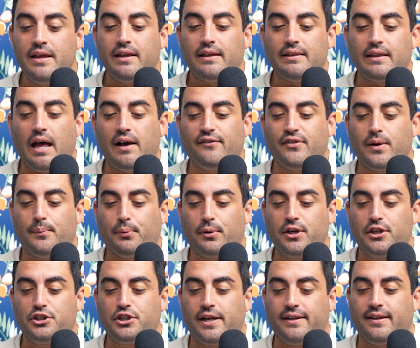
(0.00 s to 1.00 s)
Love and
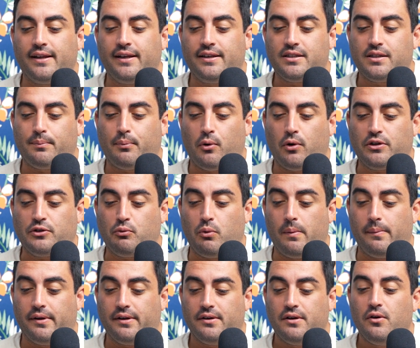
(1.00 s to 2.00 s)
appreciate that he supports
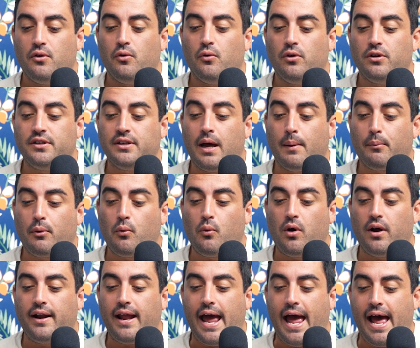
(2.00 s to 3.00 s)
women. Number
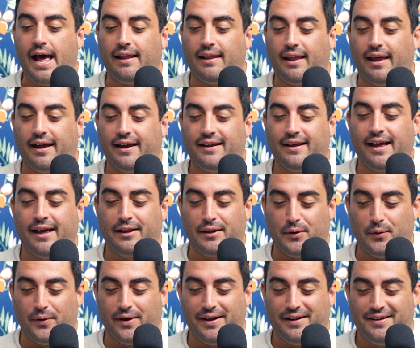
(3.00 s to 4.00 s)
1 ally,
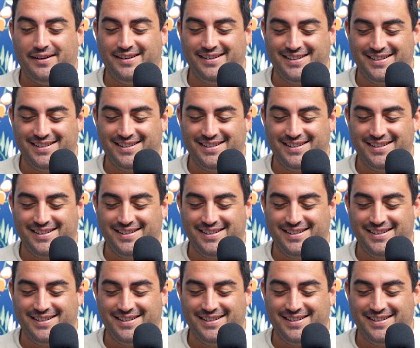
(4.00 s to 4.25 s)
LOL.